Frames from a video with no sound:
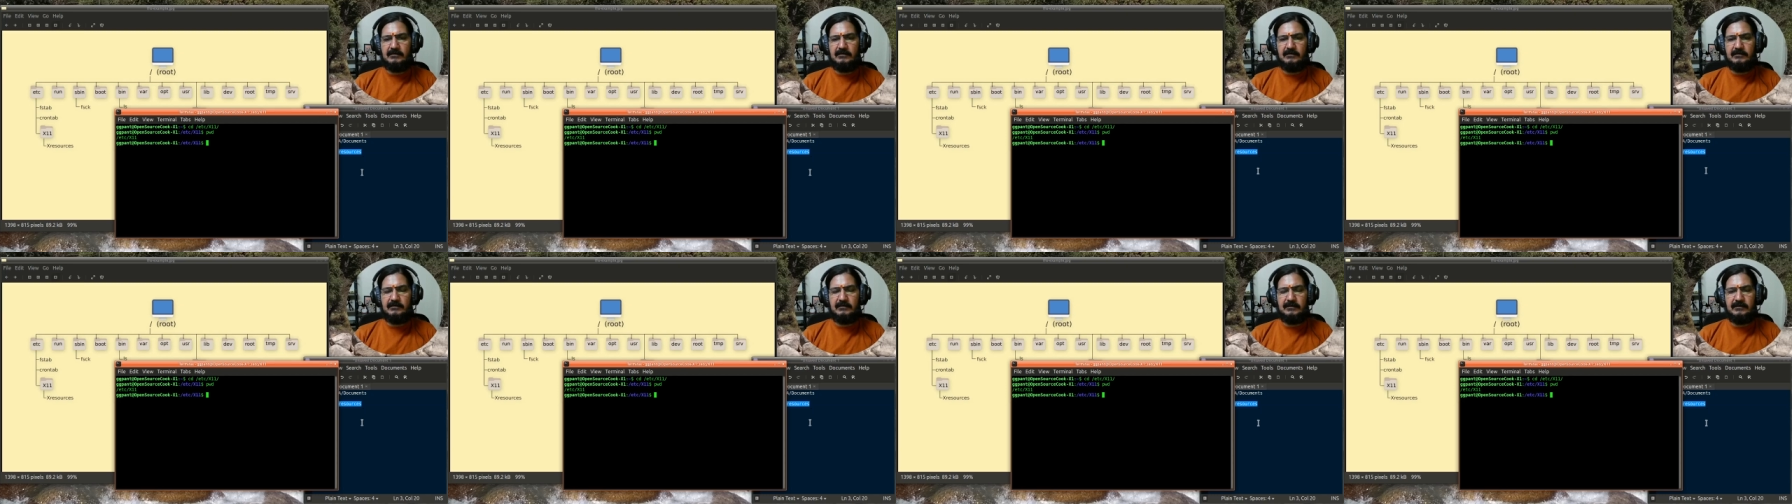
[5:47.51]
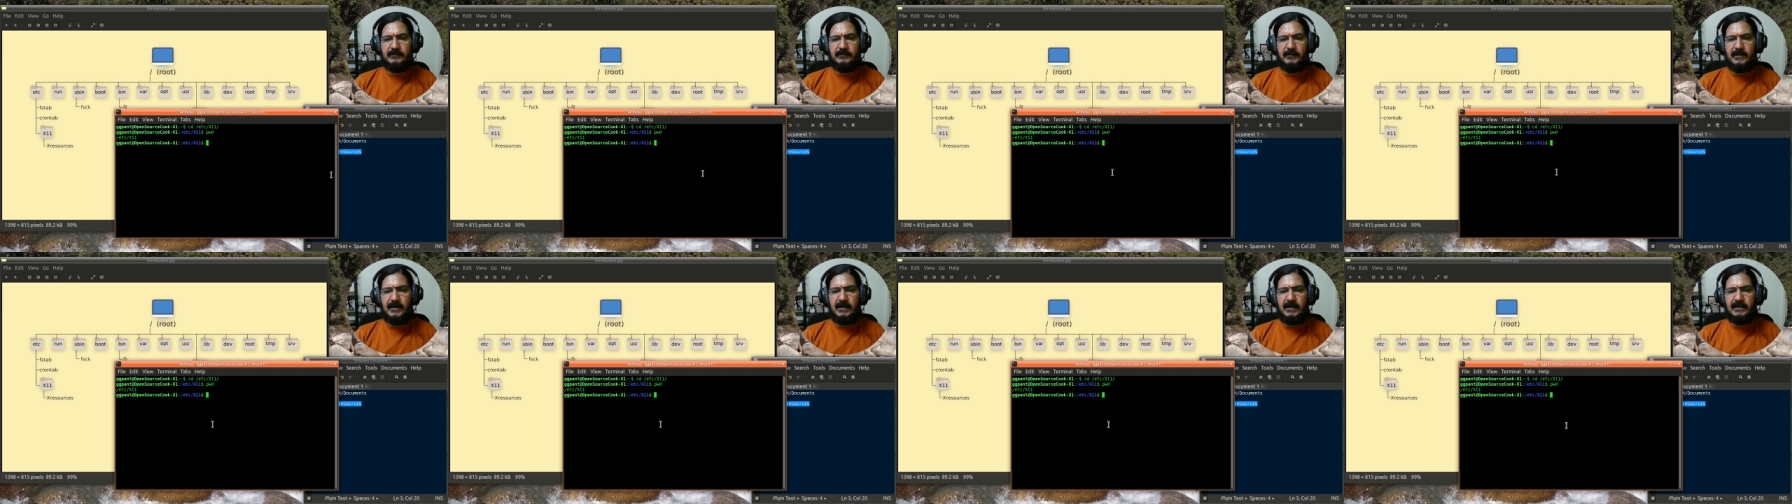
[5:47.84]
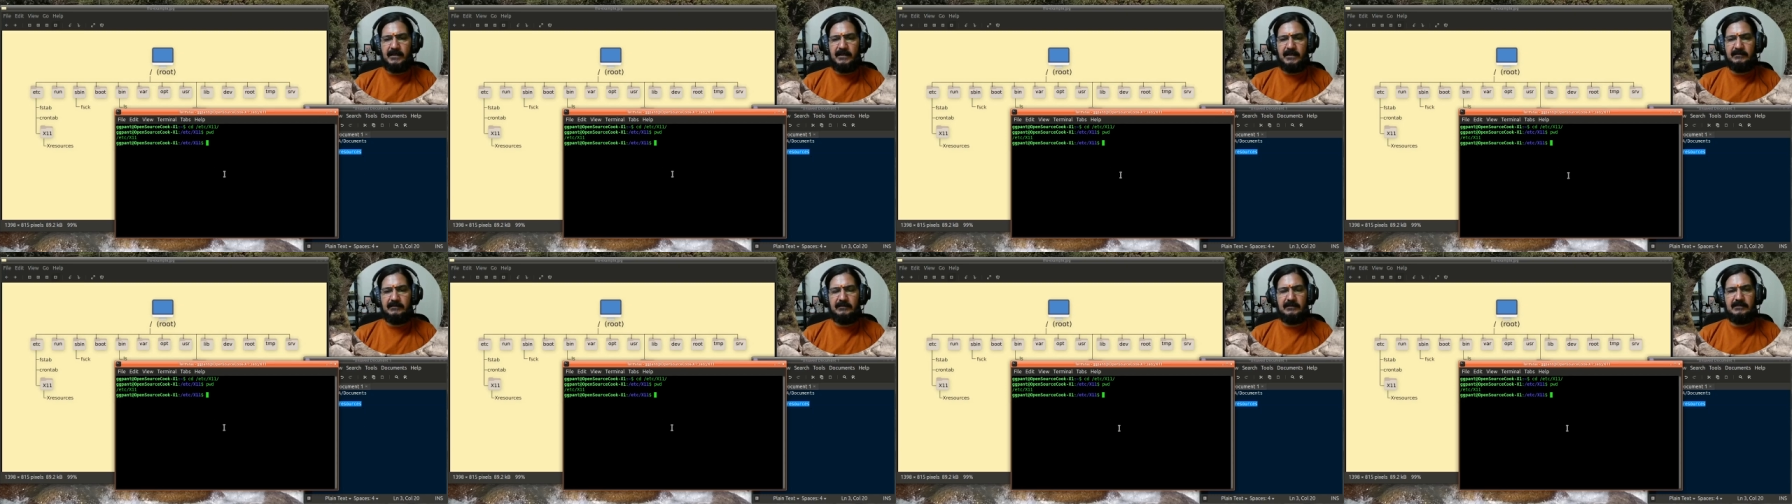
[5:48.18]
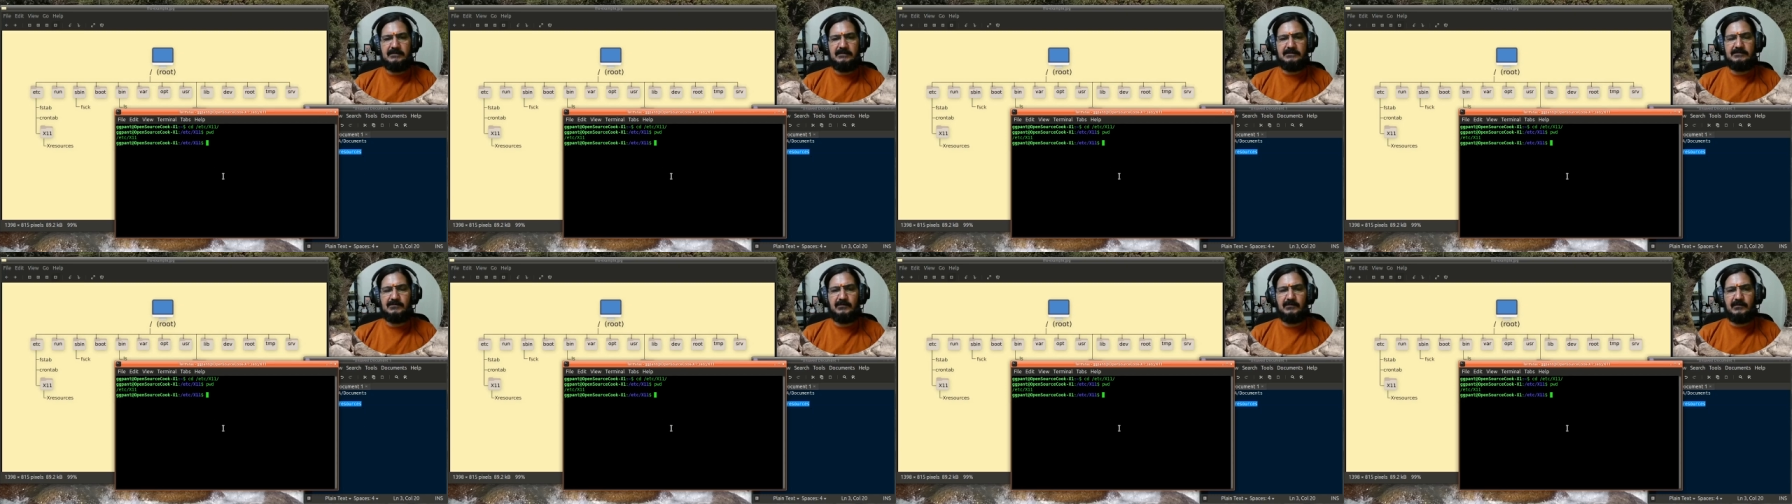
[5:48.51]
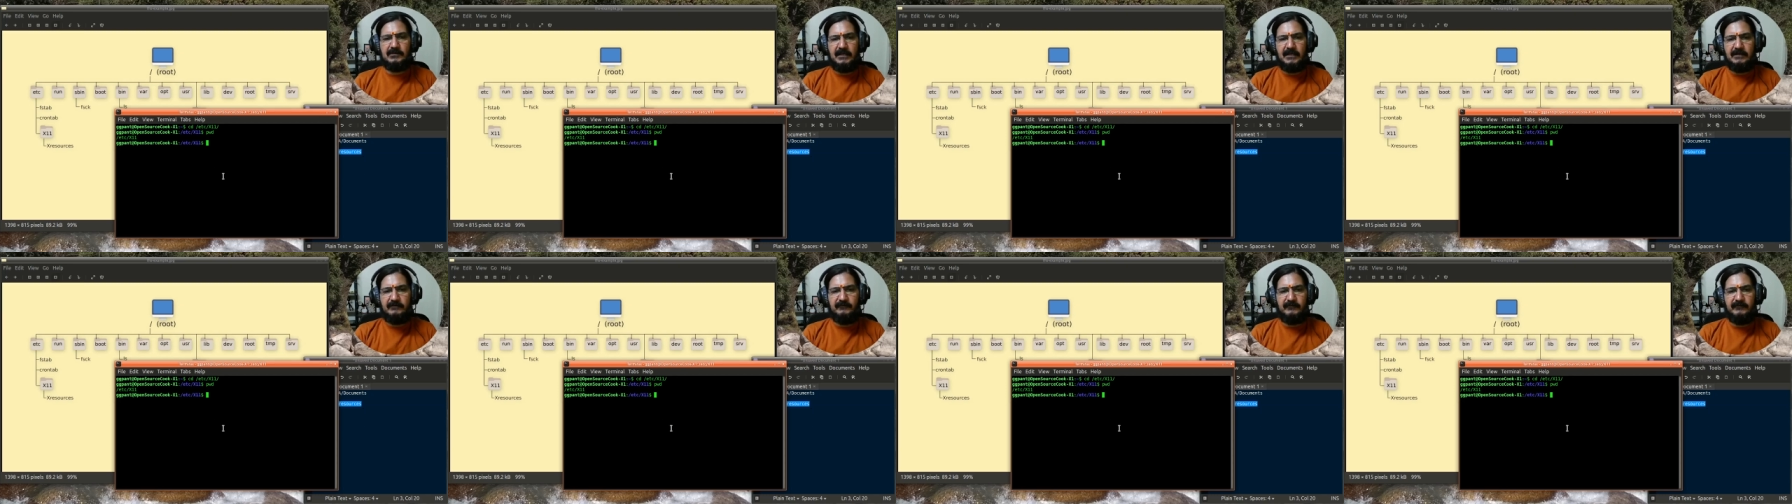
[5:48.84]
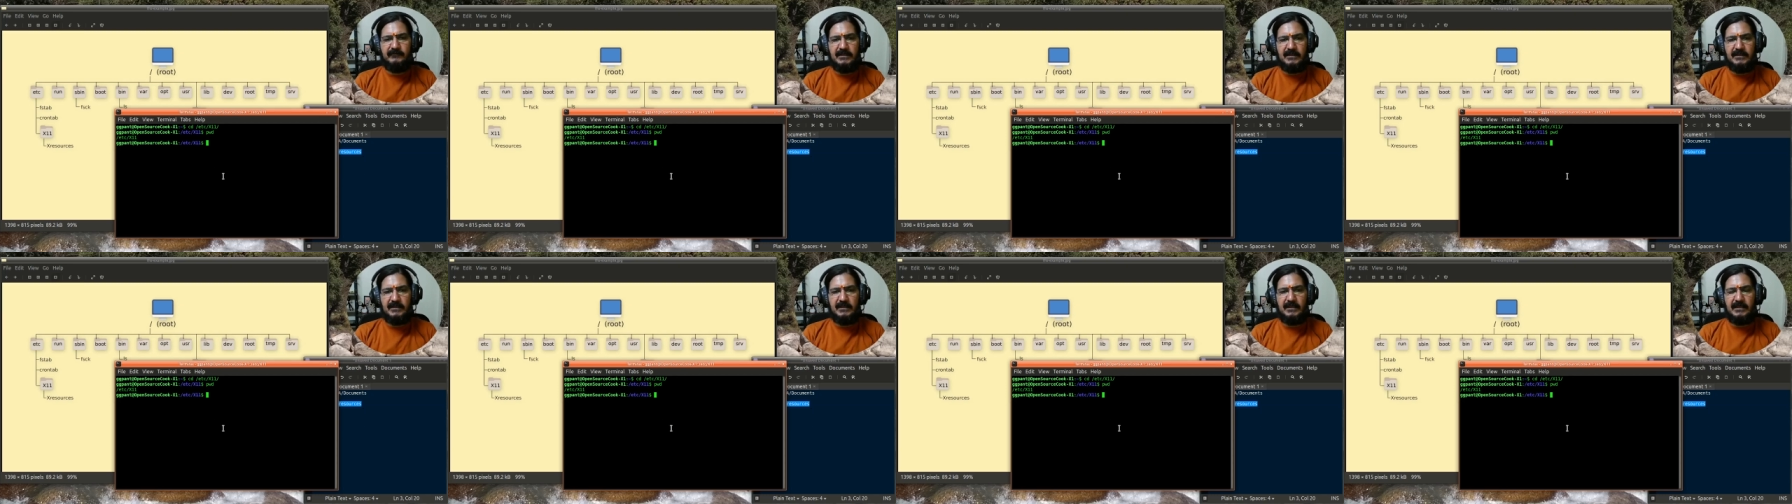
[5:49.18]
uh, the path is so that
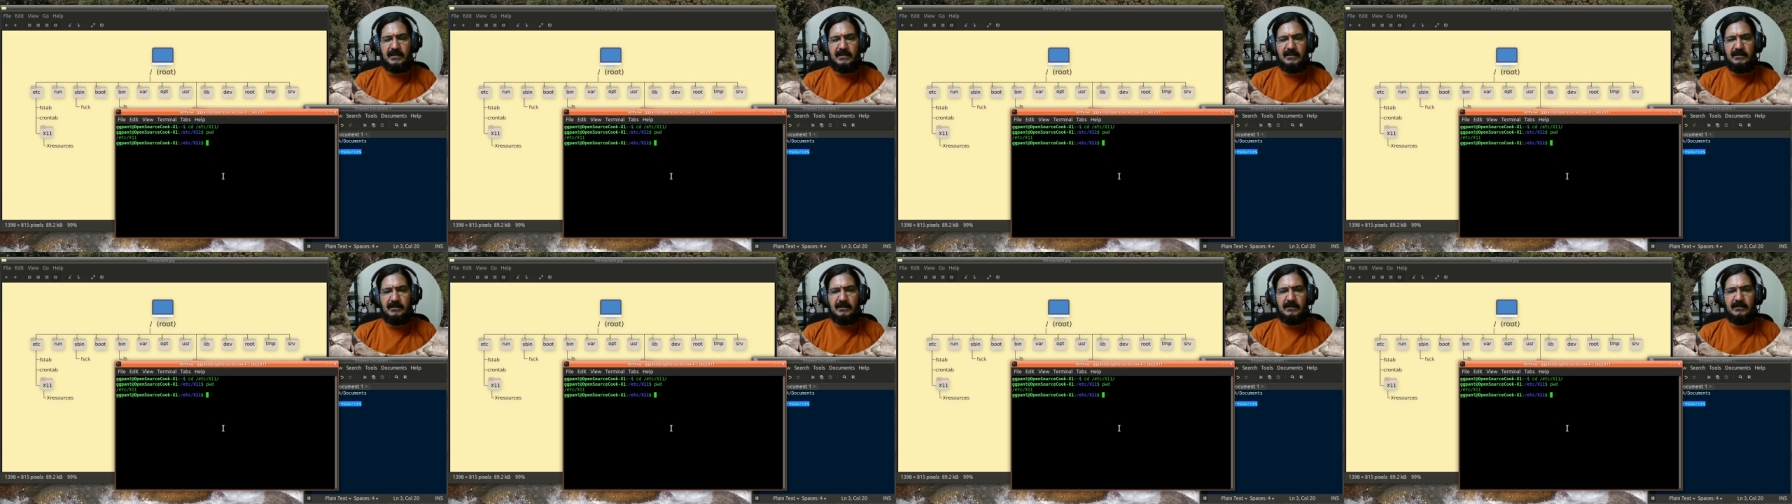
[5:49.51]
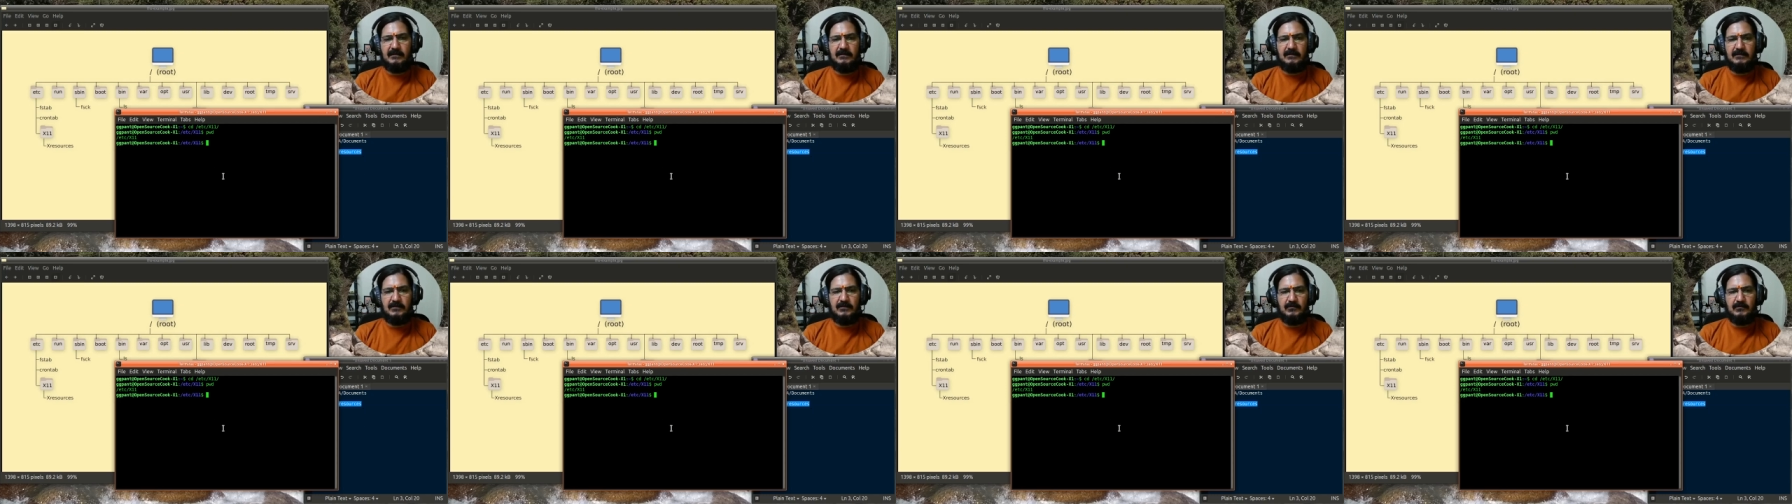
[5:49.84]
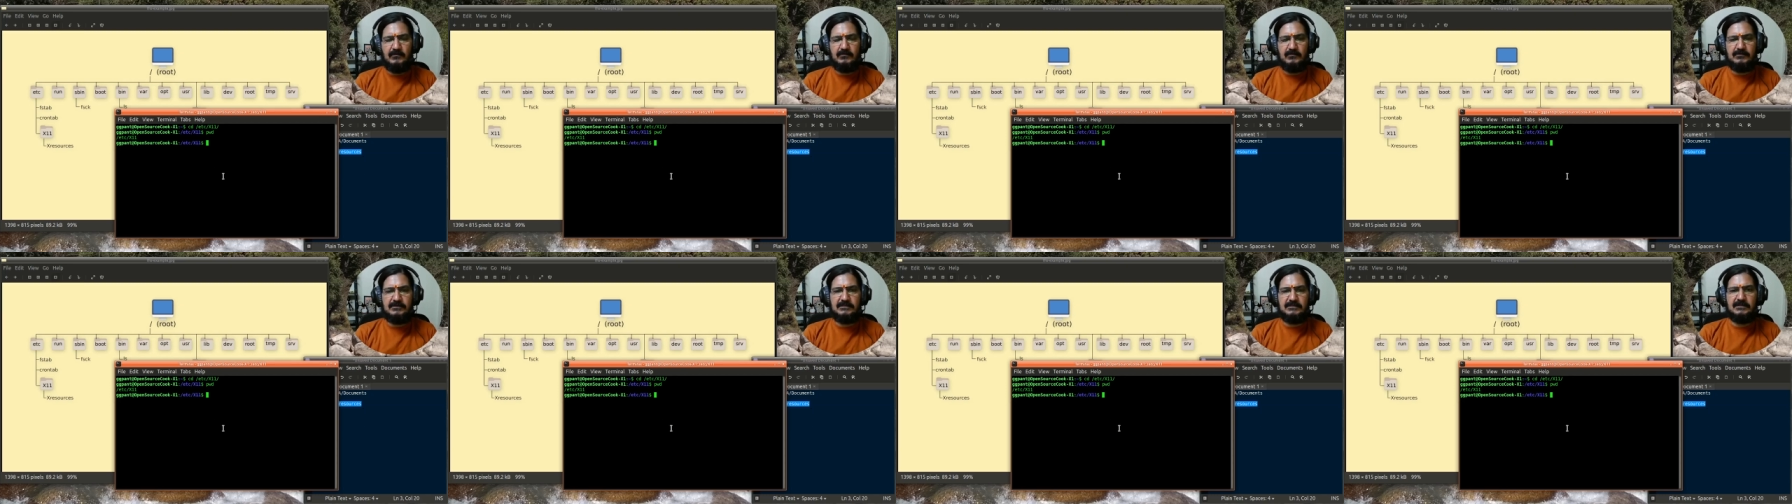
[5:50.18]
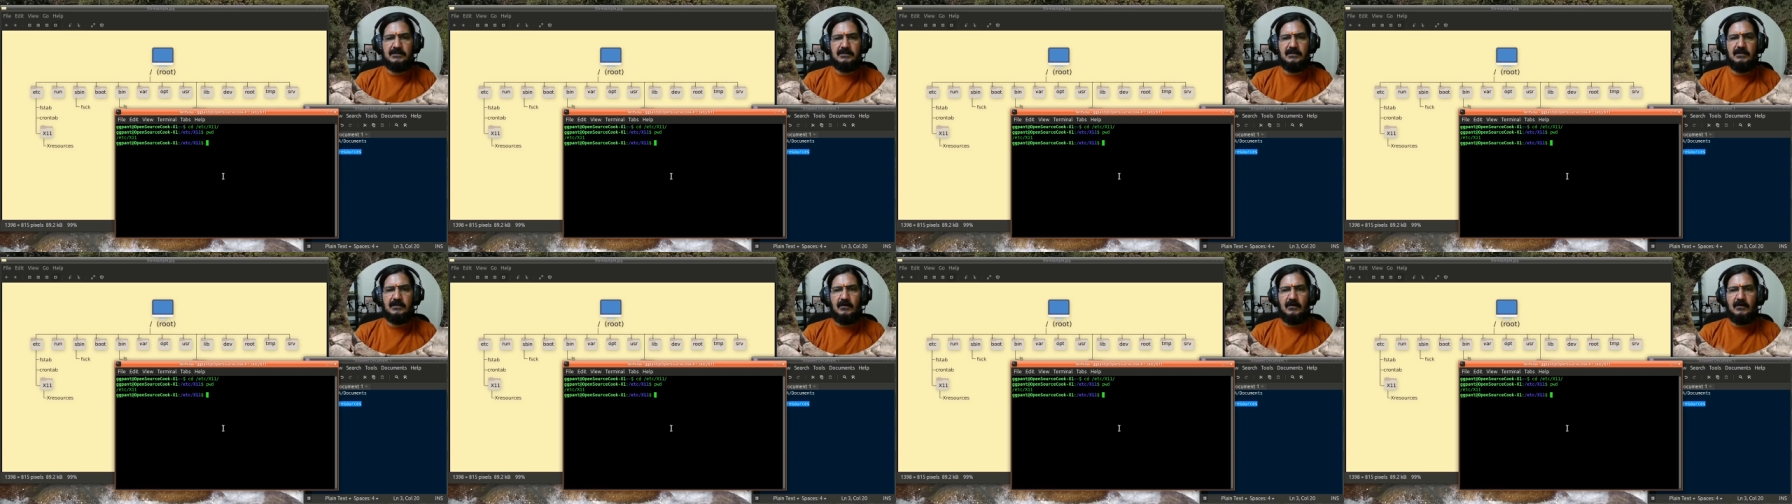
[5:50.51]
we can use